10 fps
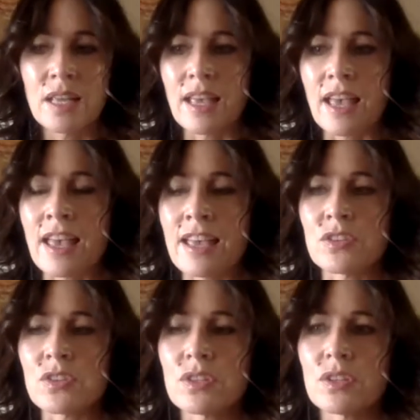
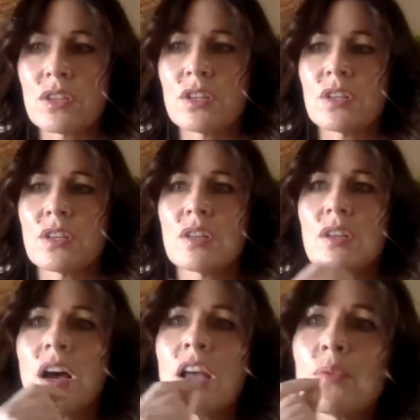And
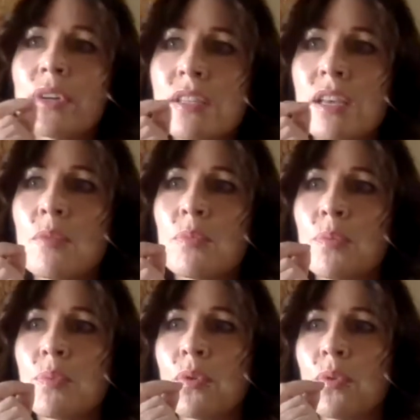I always say to
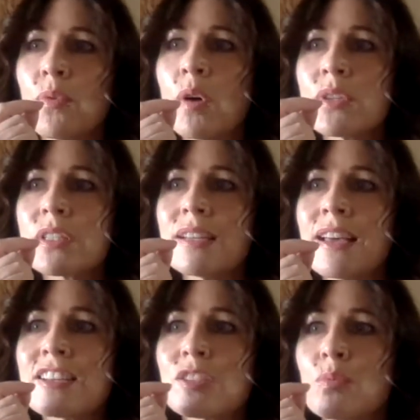people, what was the
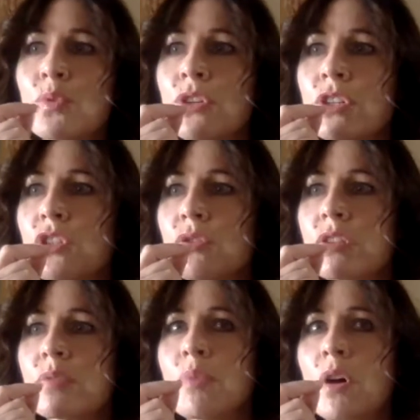last word you
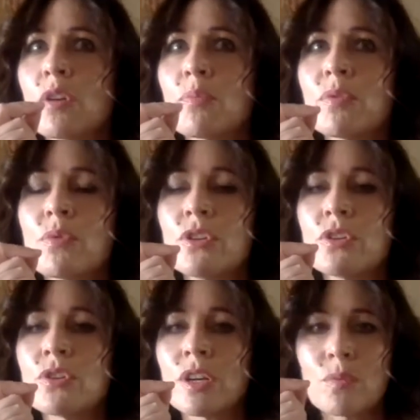spoke before you
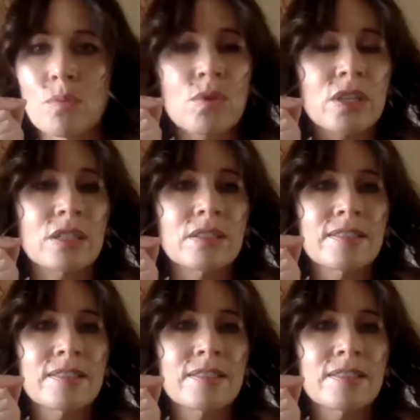drink water?